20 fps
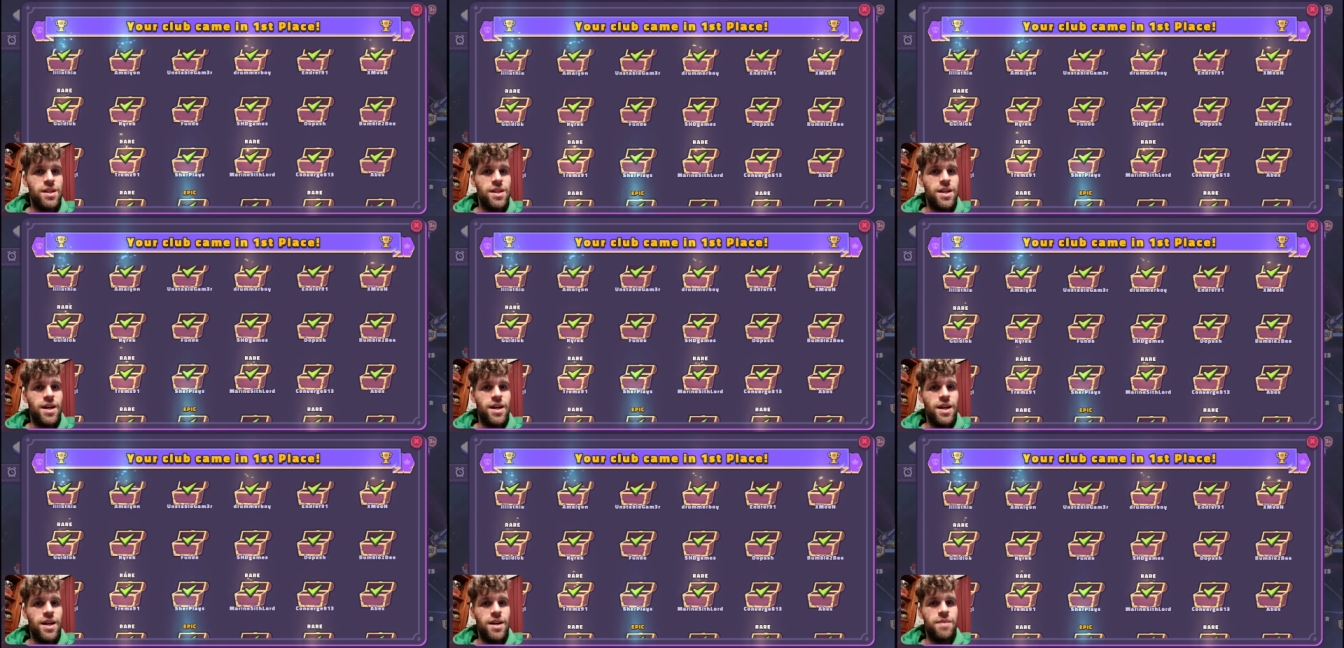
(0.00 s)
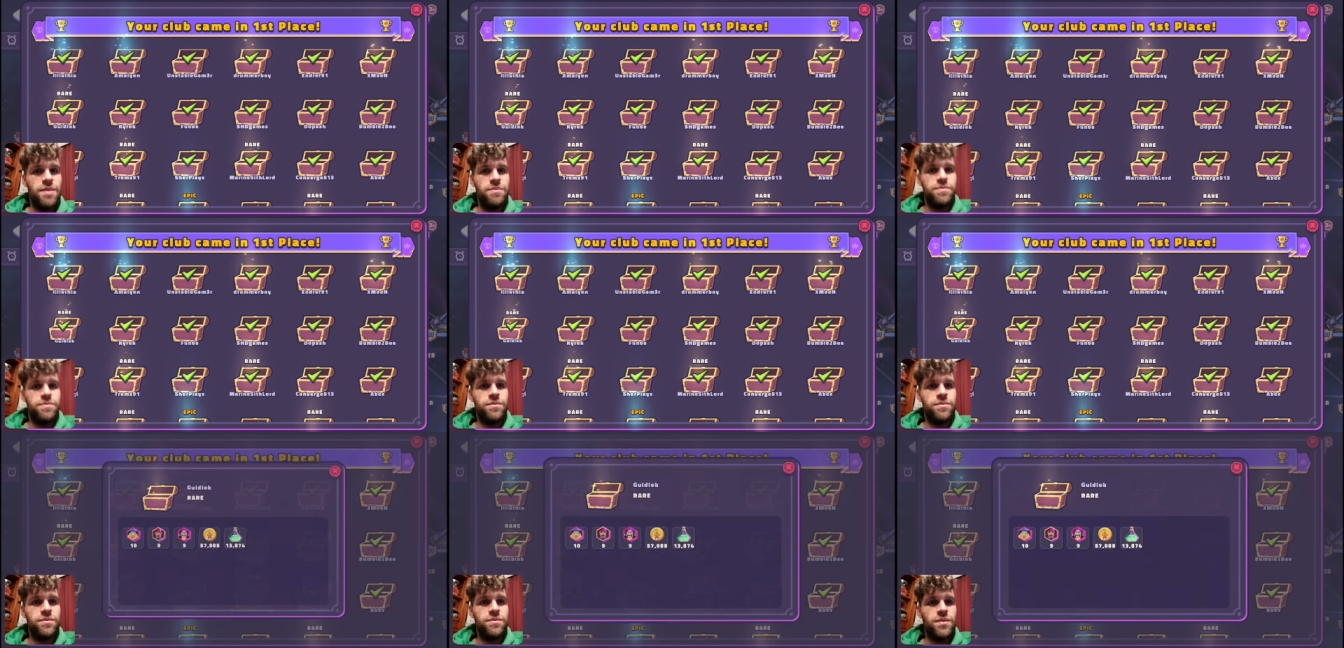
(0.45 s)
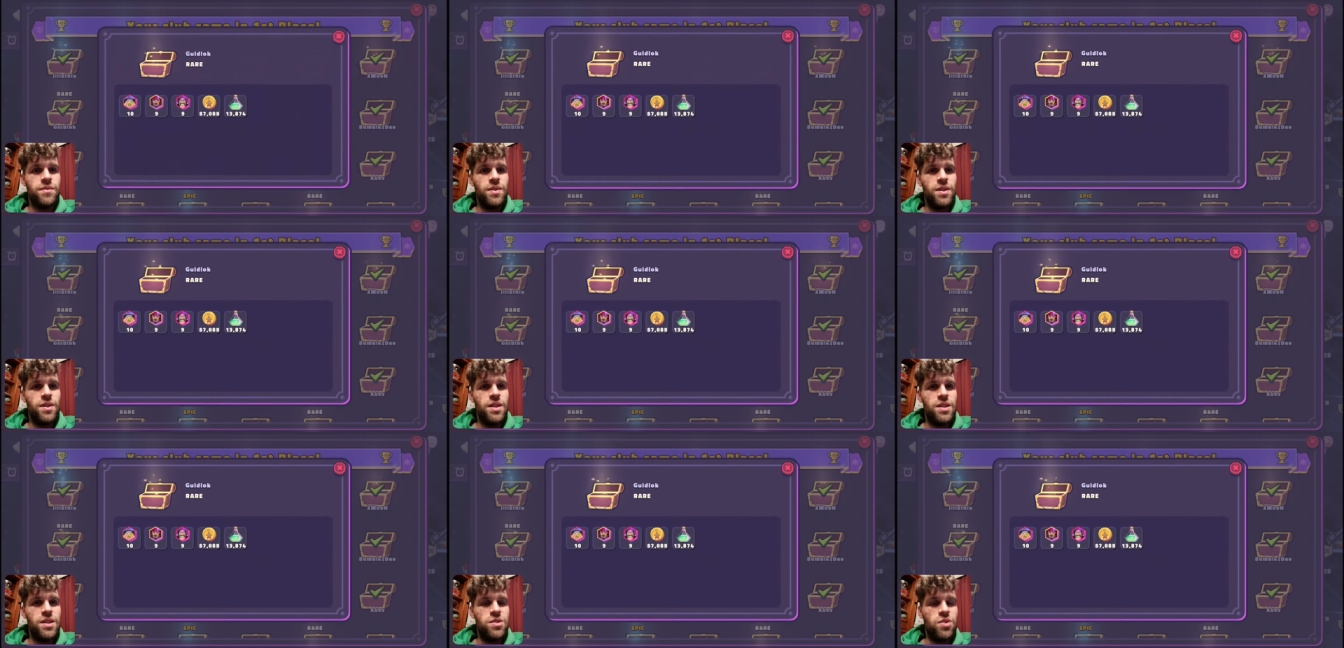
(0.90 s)
Um,
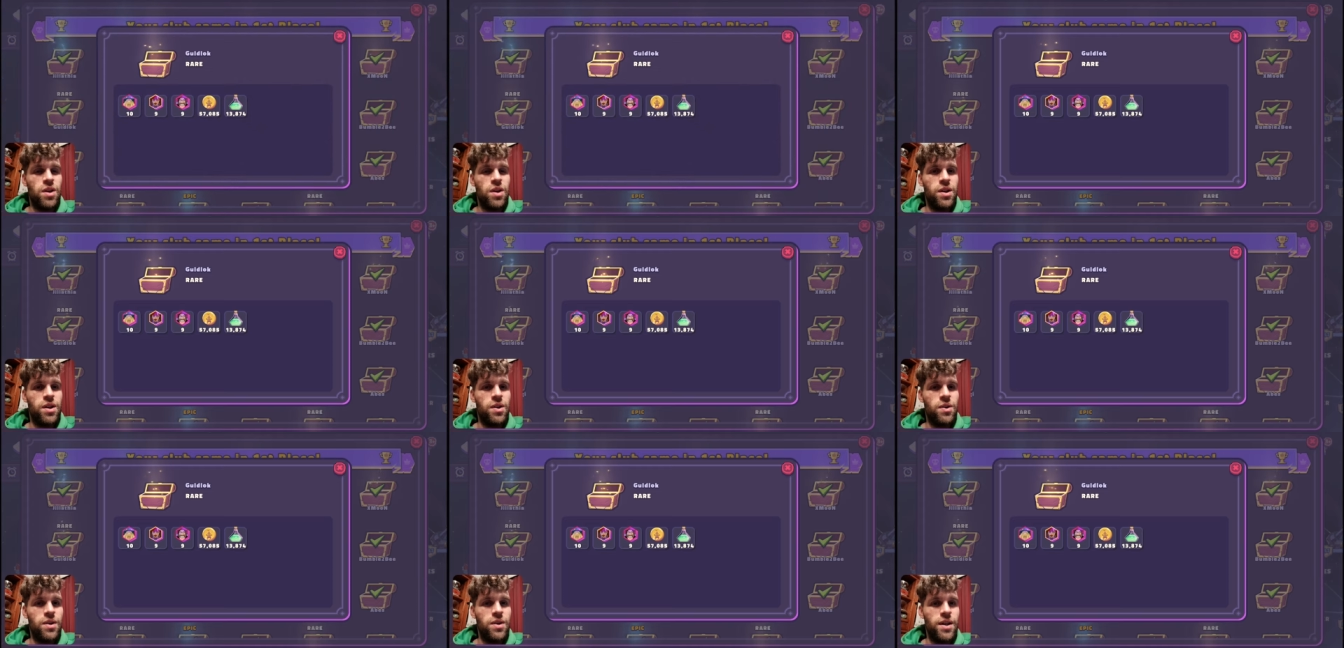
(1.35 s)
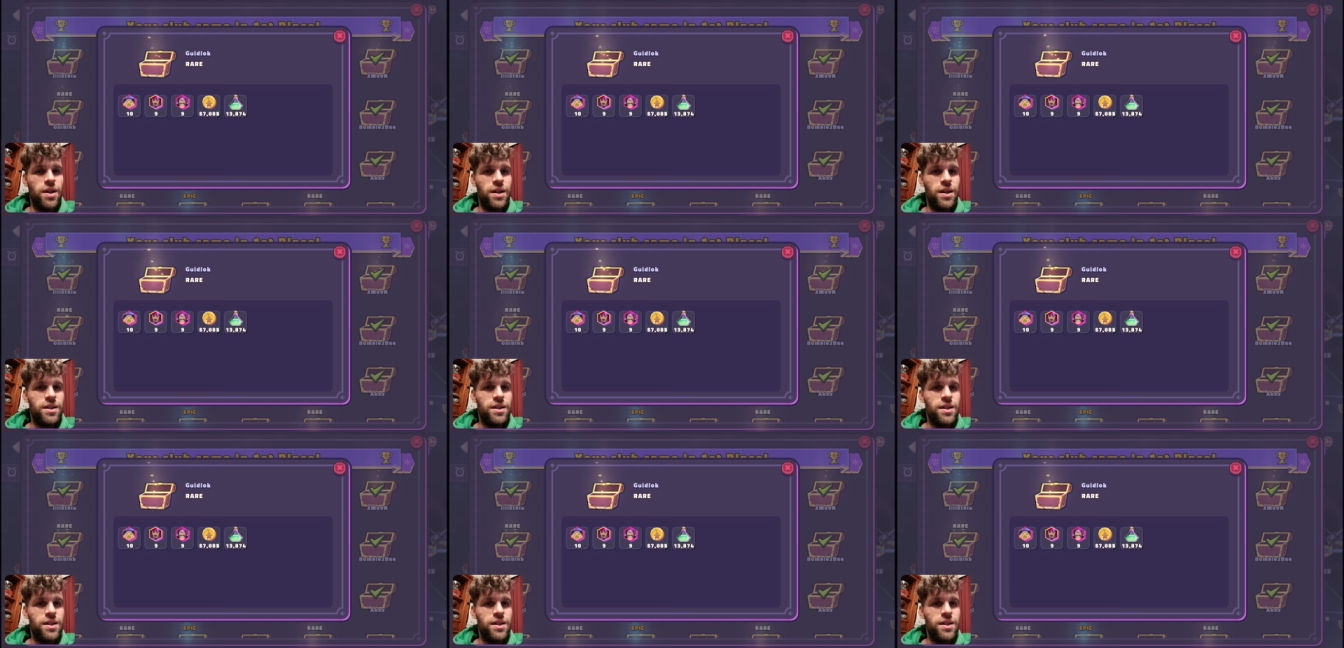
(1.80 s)
let's try God luck.